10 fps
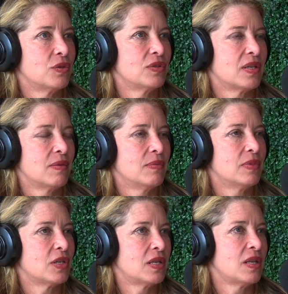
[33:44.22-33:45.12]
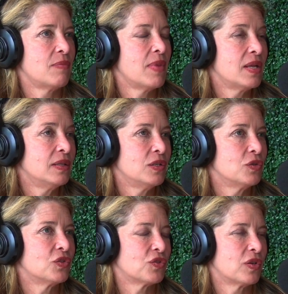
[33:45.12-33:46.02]
they use them. And they mainly
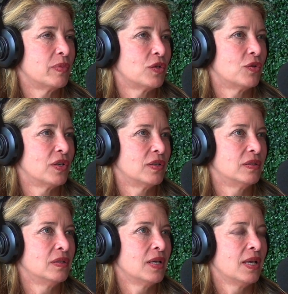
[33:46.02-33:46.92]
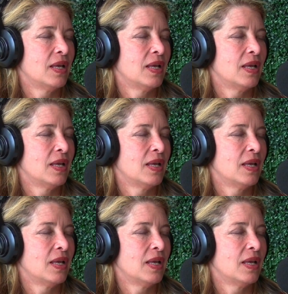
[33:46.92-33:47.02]
use soybean oil.